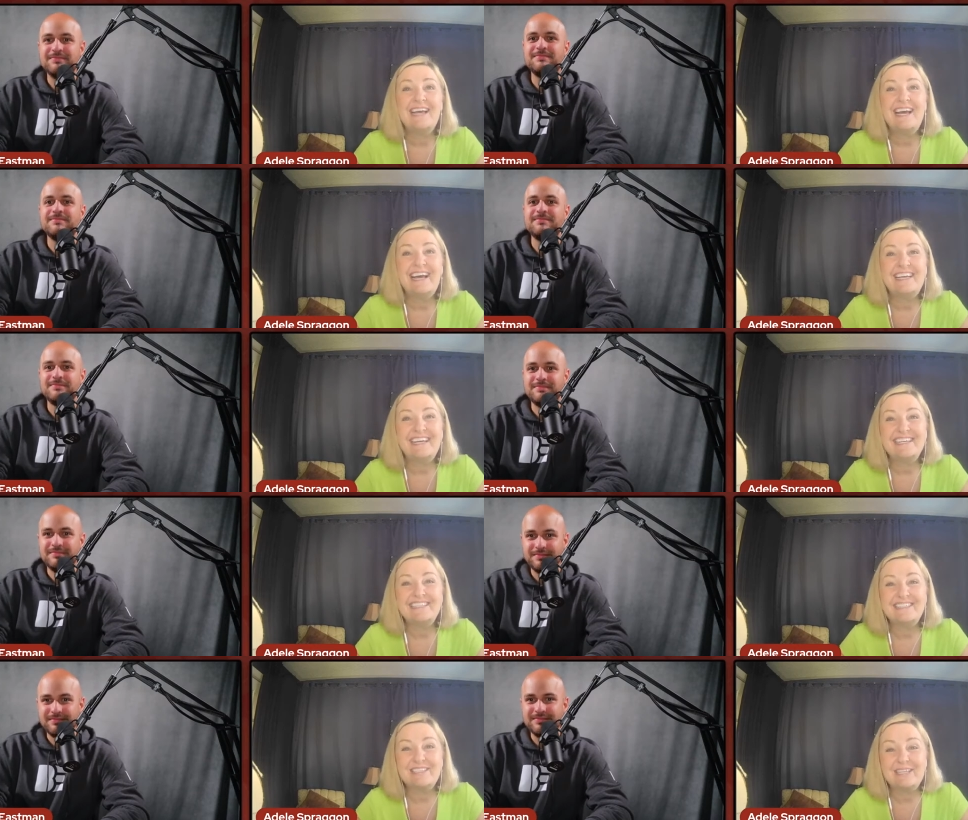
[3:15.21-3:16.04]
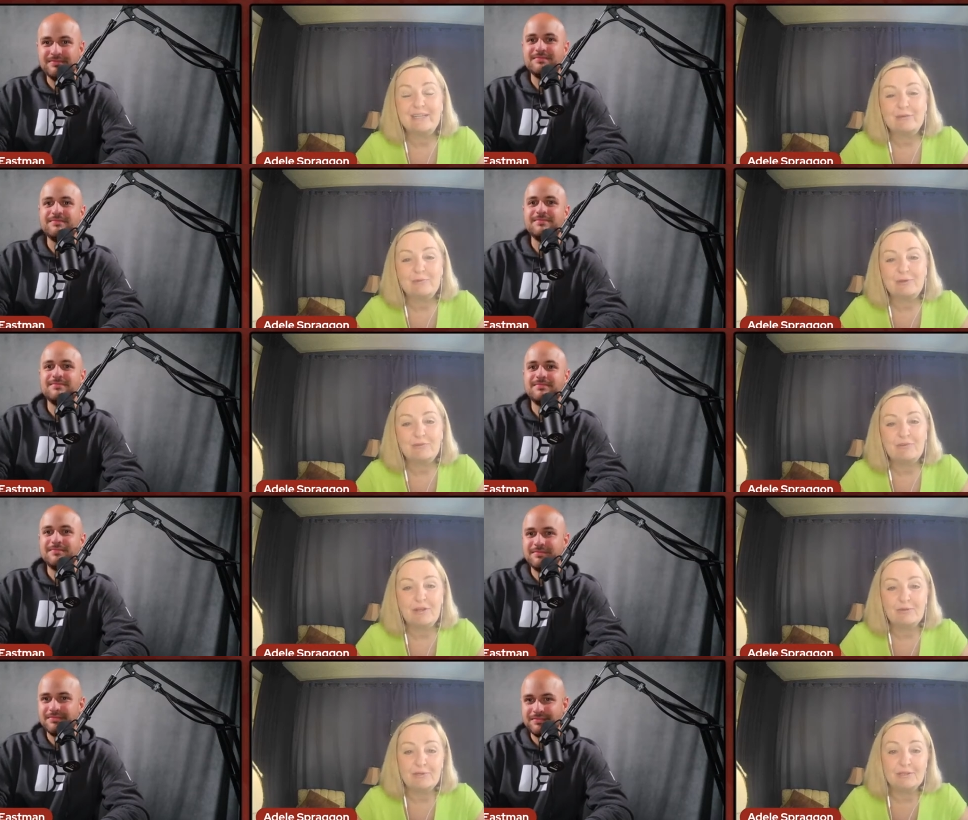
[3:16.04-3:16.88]
Speaker 1: I like to say that we're
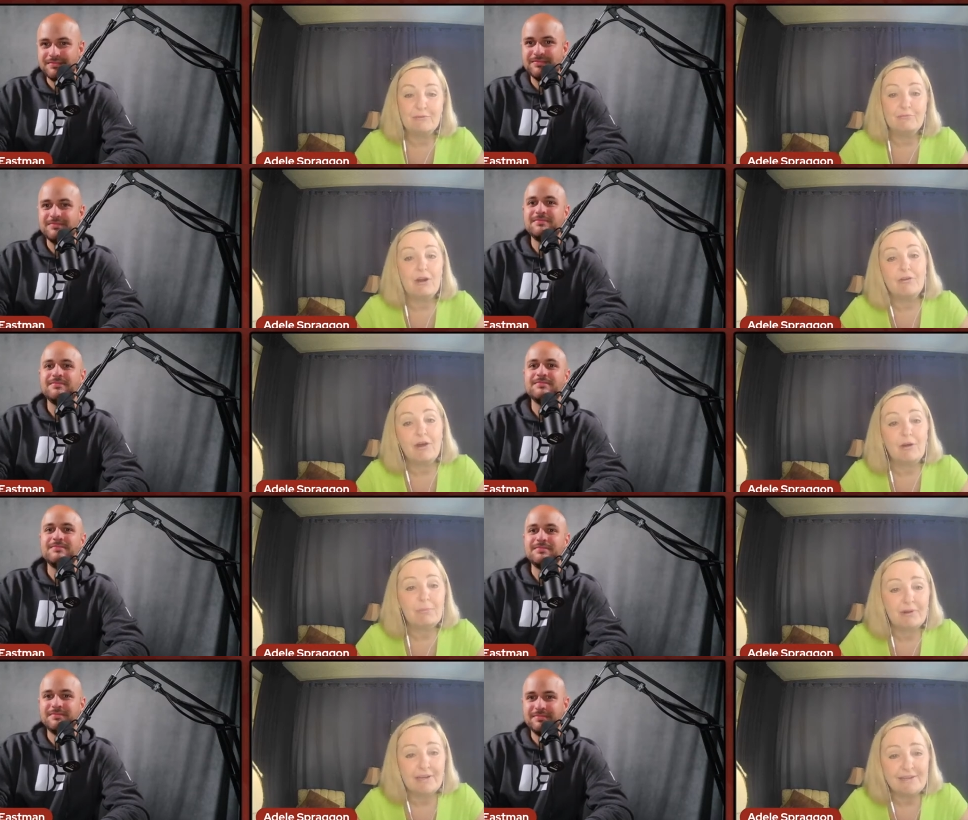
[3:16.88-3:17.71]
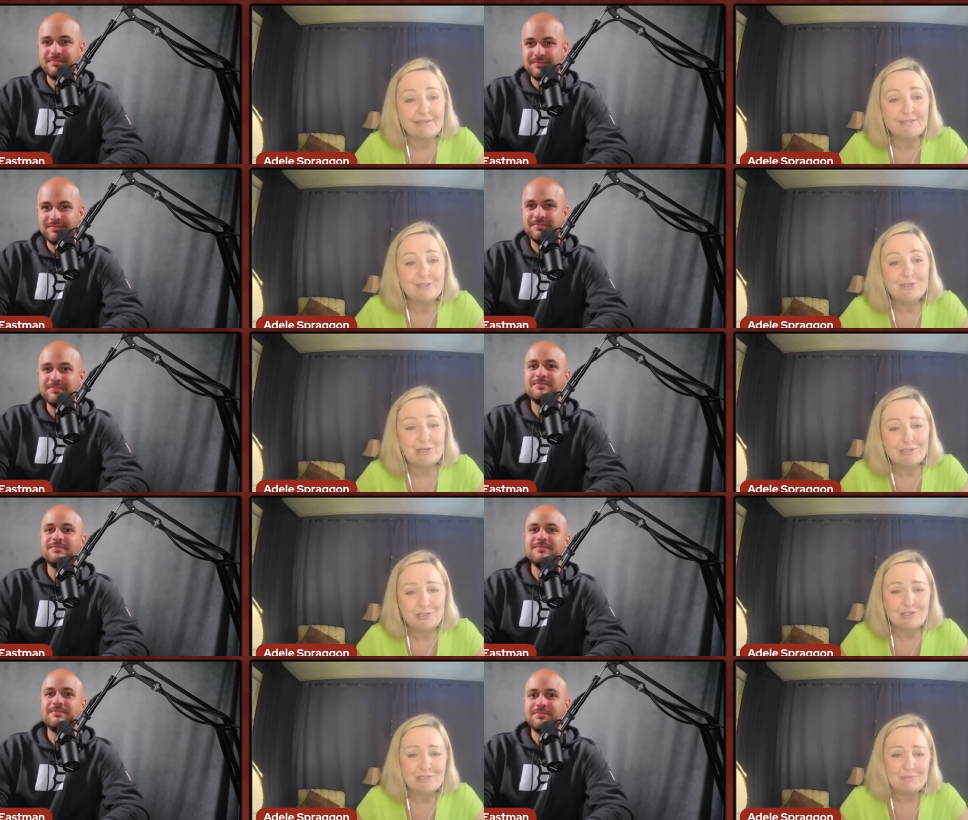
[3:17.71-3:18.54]
following the wrong operating
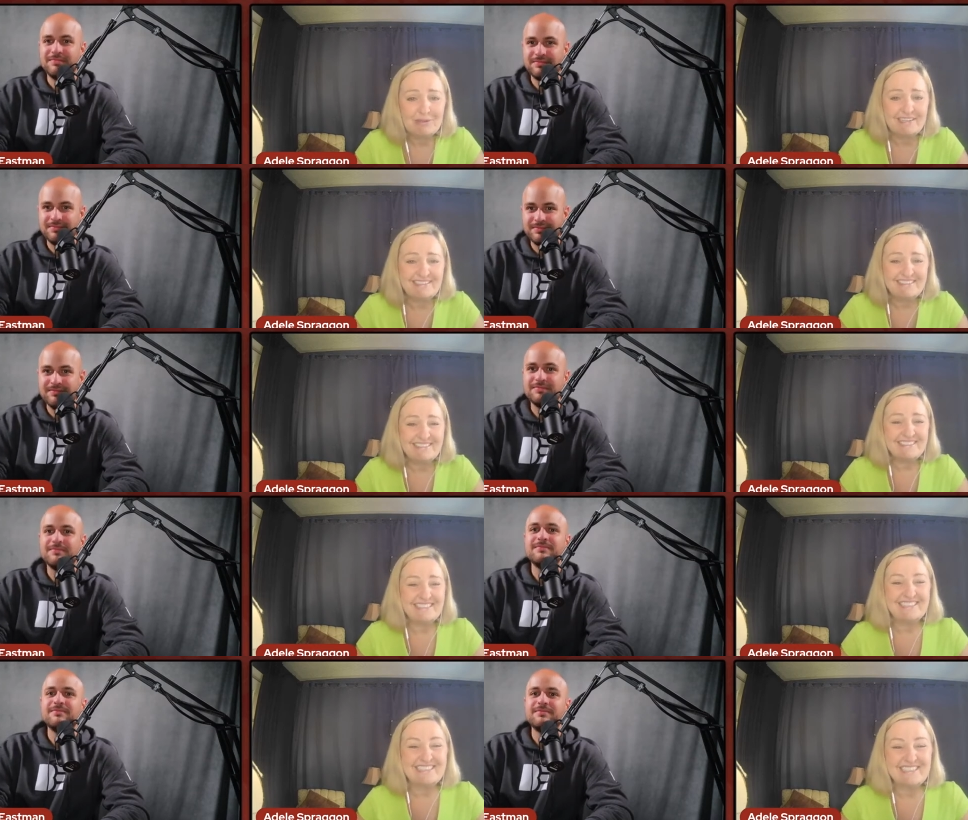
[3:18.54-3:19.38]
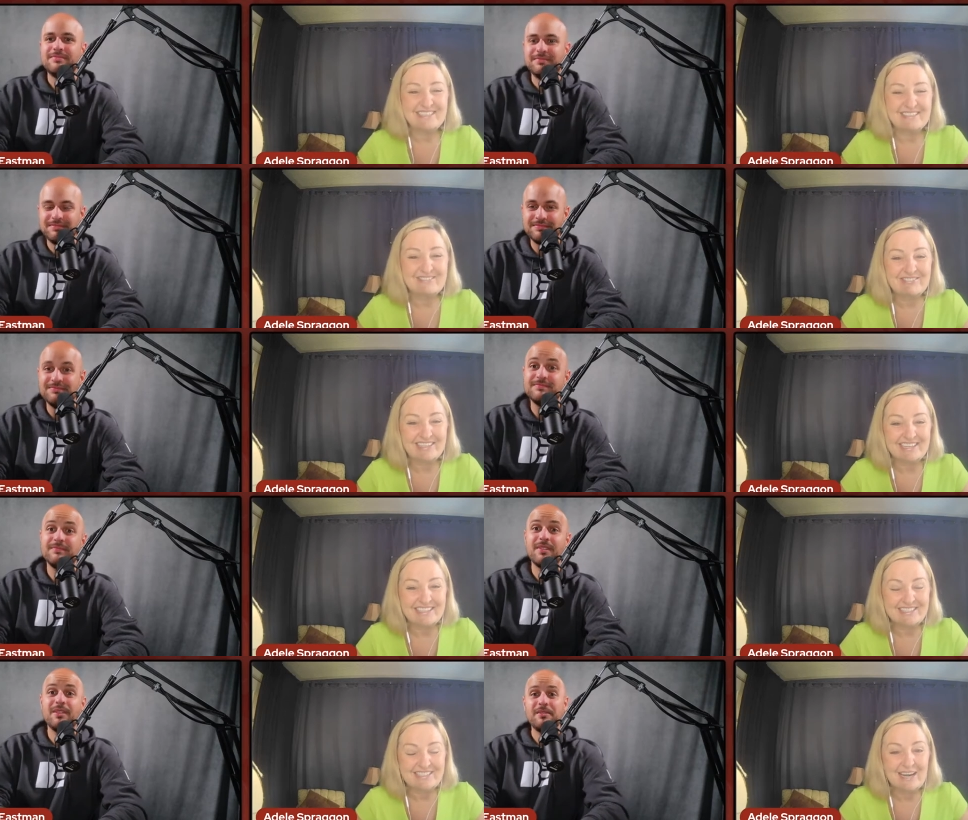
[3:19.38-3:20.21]
instructions, Brandon, as it
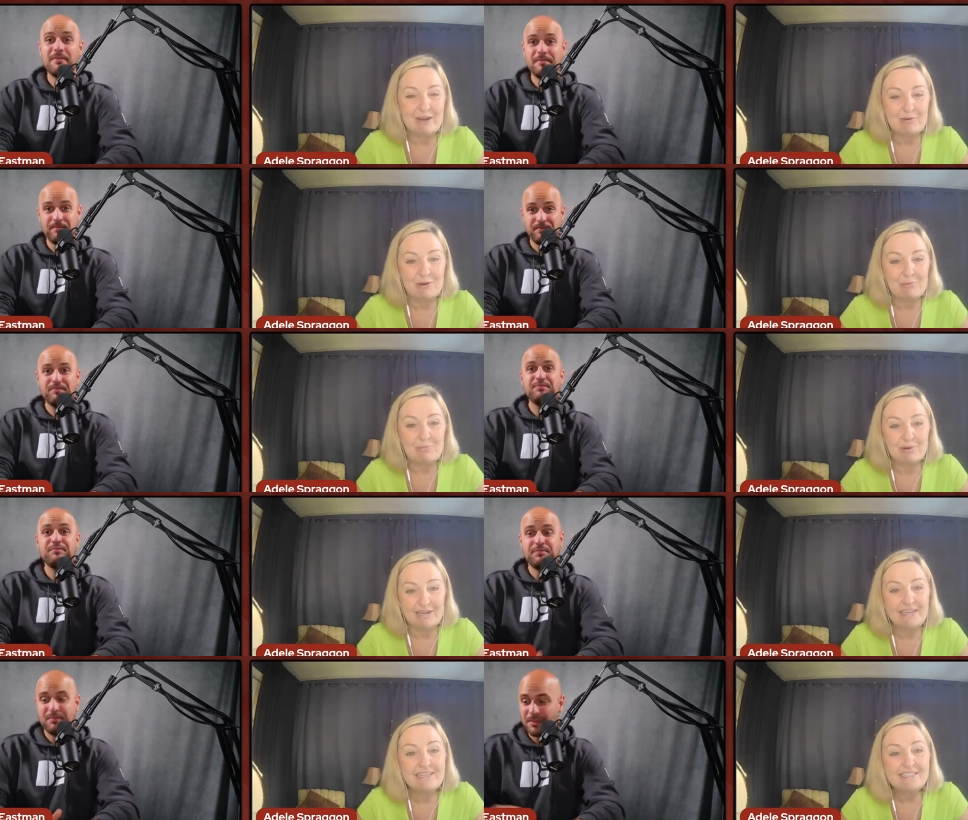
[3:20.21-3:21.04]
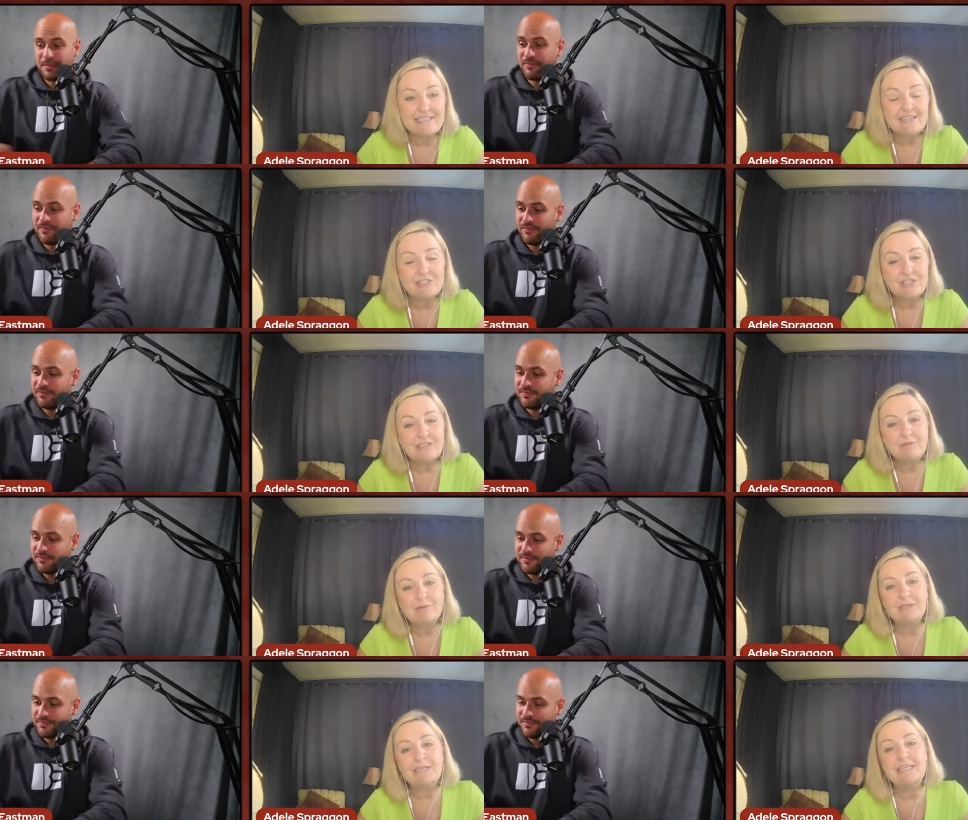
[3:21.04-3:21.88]
relates to how our brain is actually
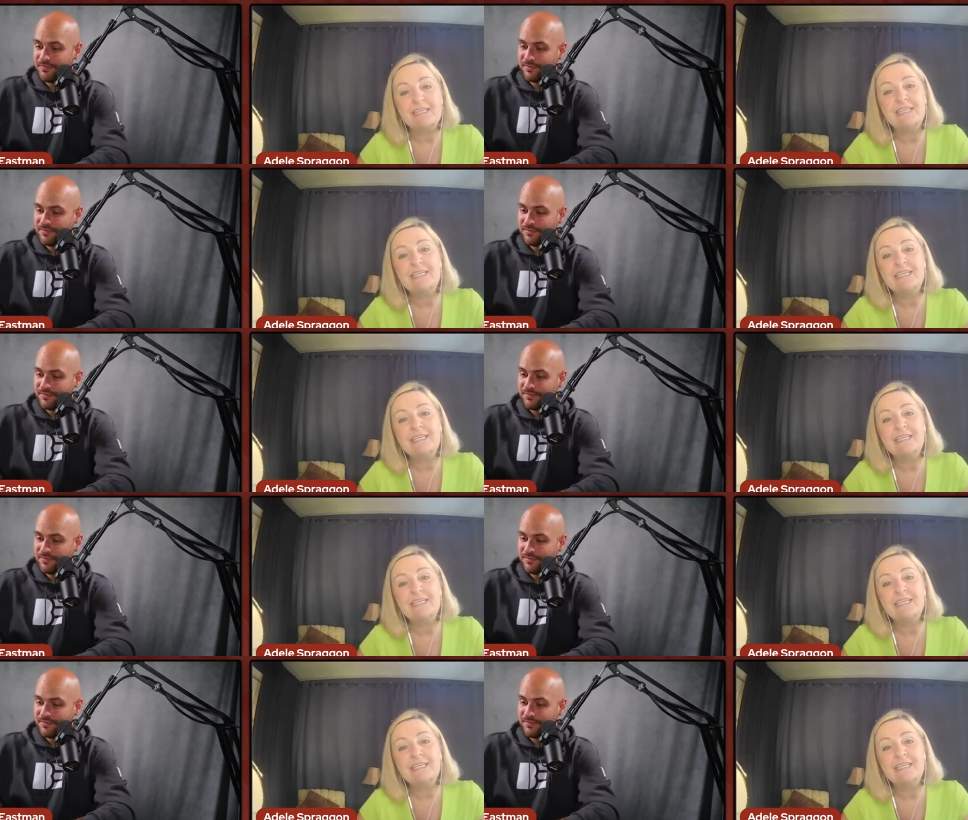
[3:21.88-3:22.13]
working.